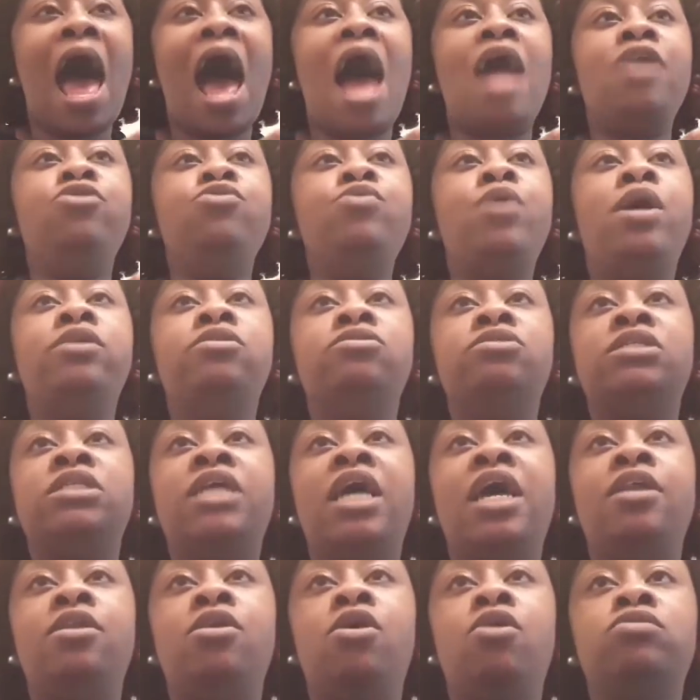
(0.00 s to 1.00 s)
I do
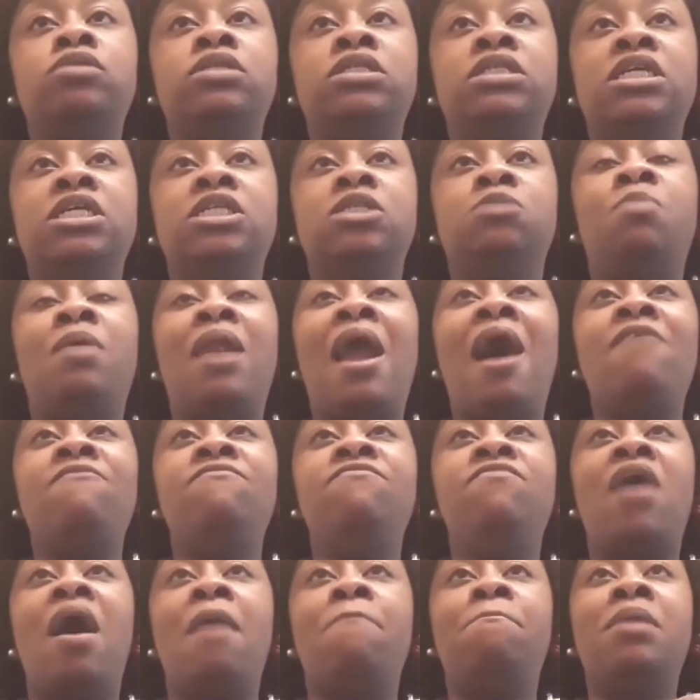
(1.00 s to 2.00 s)
understand those things, but
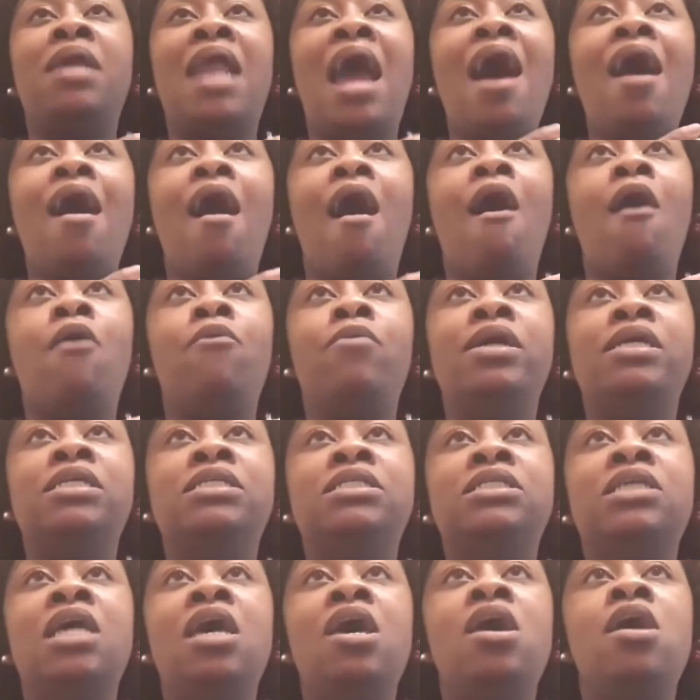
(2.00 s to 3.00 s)
I
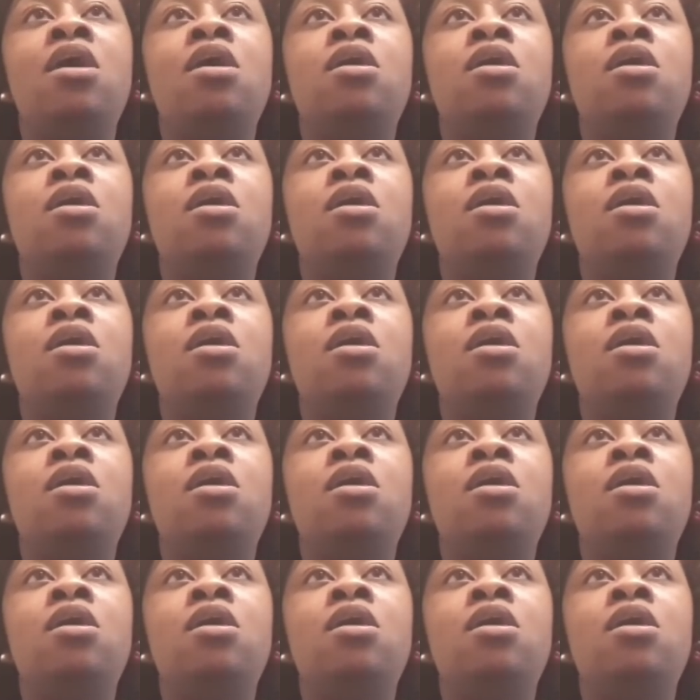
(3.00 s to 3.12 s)
always,